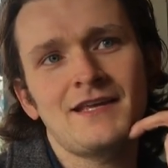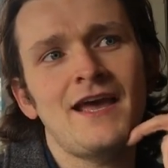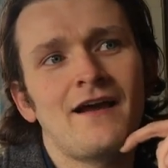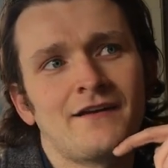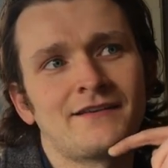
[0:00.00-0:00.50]

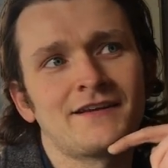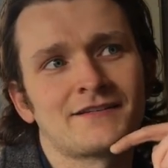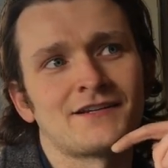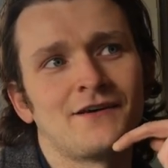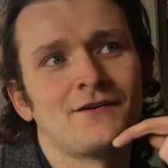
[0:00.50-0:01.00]
Yeah, I think
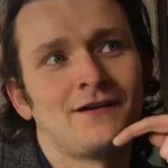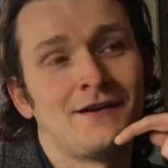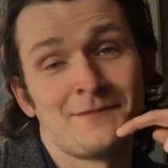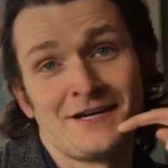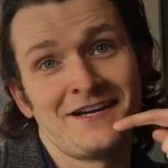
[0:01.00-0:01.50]
so.
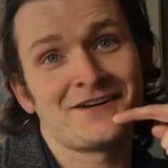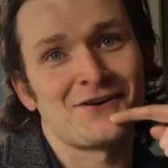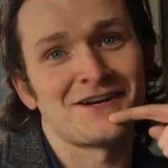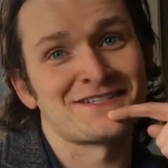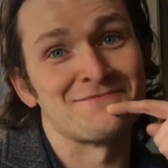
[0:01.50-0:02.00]
I mean, I
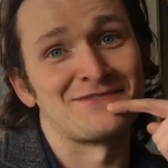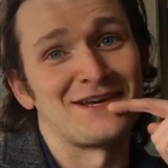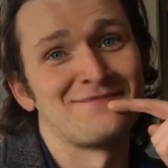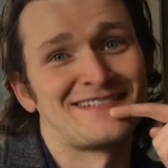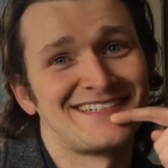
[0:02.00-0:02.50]
cry
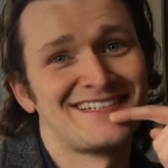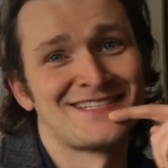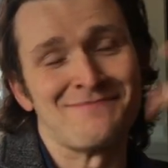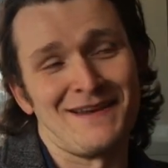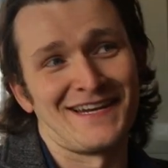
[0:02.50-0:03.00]
sometimes,
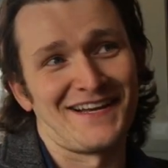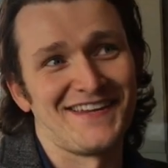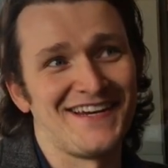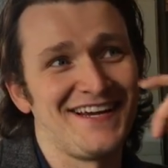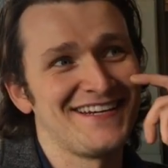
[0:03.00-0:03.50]
depending on
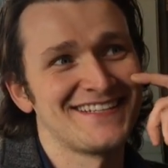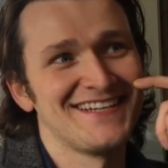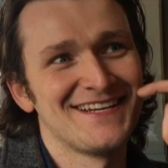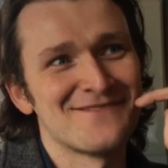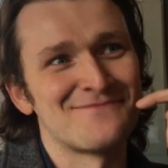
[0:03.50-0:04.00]
the night.
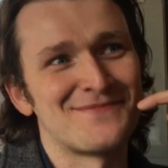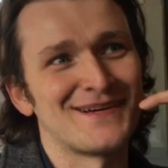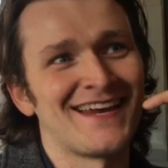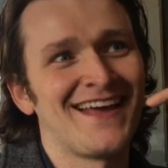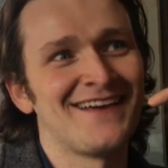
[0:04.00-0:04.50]

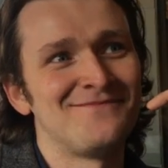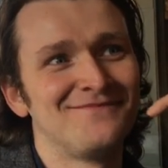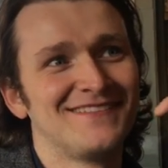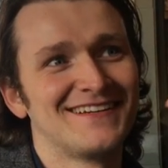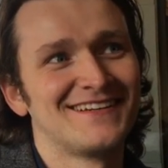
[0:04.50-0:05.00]
But
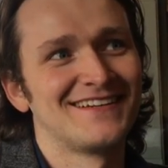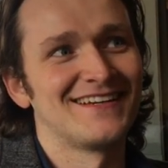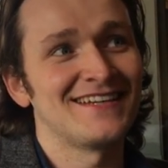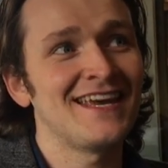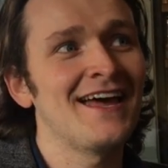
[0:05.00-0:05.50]

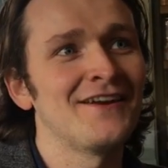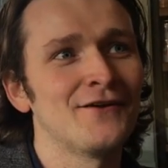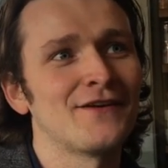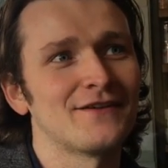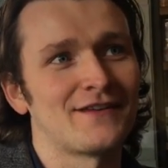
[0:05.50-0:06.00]
yeah,
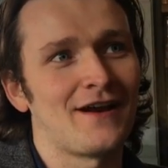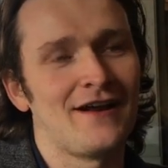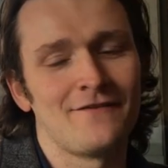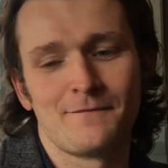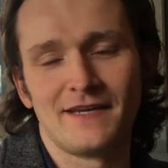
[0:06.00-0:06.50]
no, there
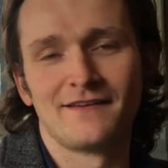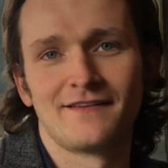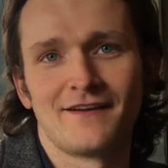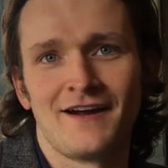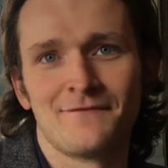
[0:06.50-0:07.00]

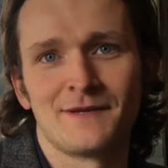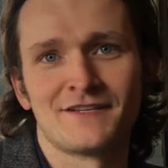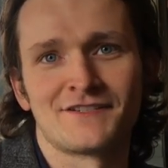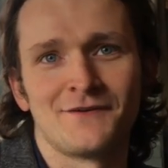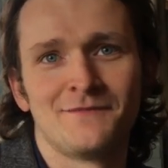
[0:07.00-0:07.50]
have
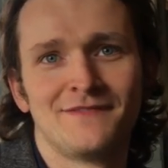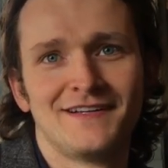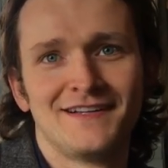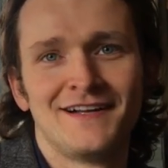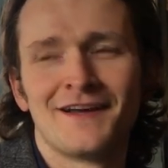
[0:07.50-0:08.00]
been some.
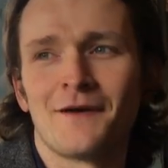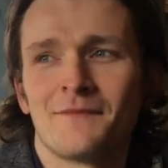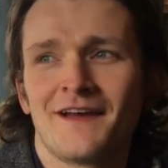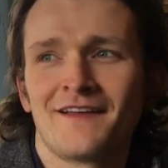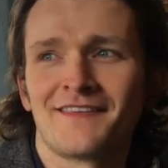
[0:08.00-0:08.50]
But
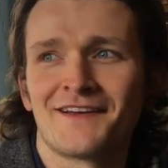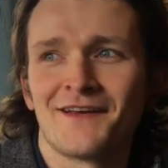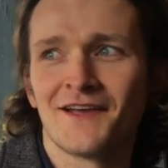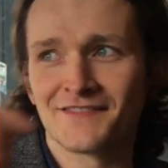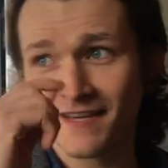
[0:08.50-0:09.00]
I think
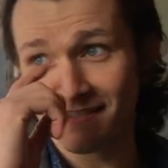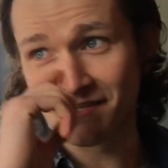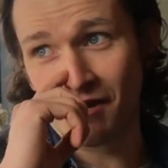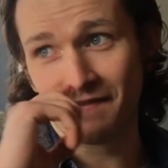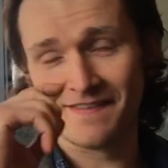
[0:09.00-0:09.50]
it's
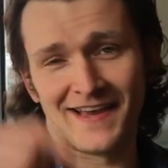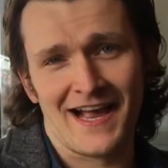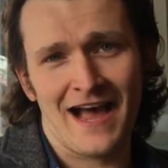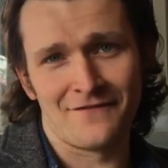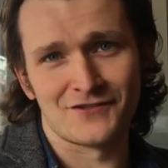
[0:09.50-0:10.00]
an odd thing.
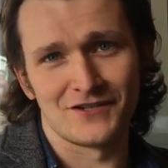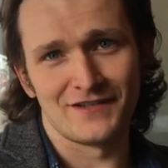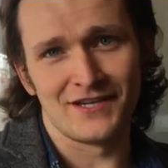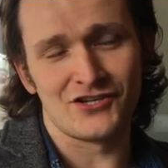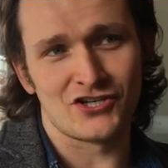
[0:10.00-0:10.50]
After
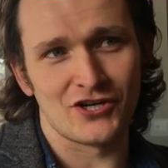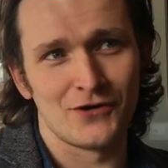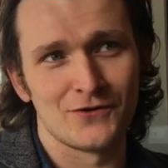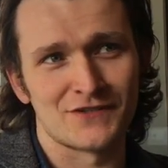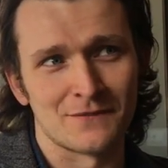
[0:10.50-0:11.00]
each
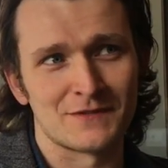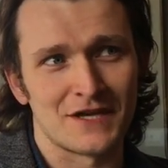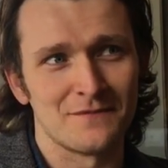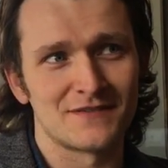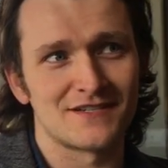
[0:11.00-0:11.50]
show,
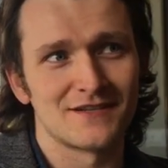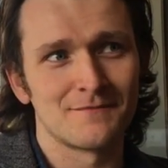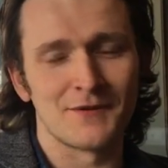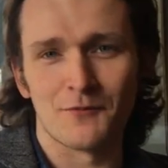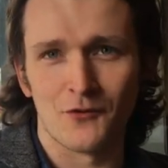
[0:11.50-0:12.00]
sometimes
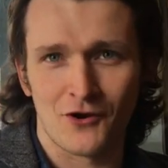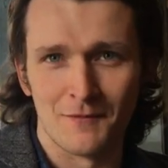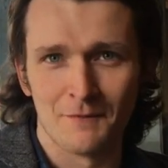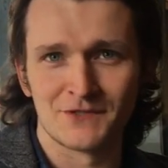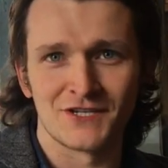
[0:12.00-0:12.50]
people
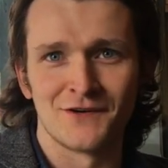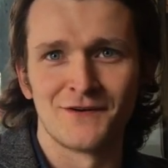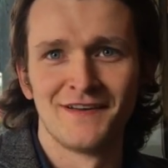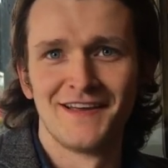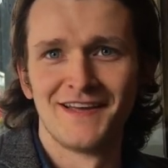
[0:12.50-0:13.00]
come up to you and